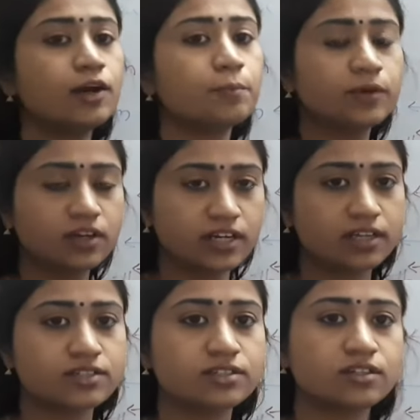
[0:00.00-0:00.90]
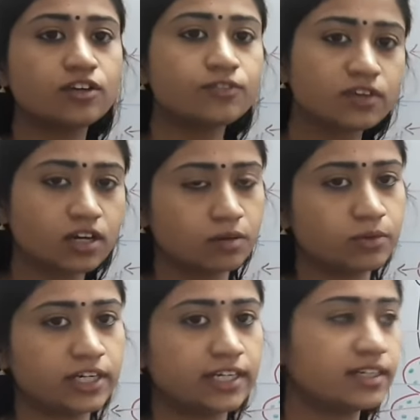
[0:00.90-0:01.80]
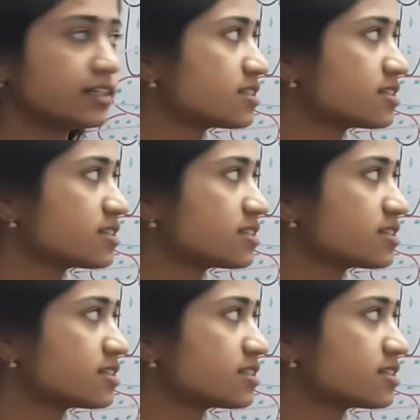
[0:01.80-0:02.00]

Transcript: production of carbohydrates.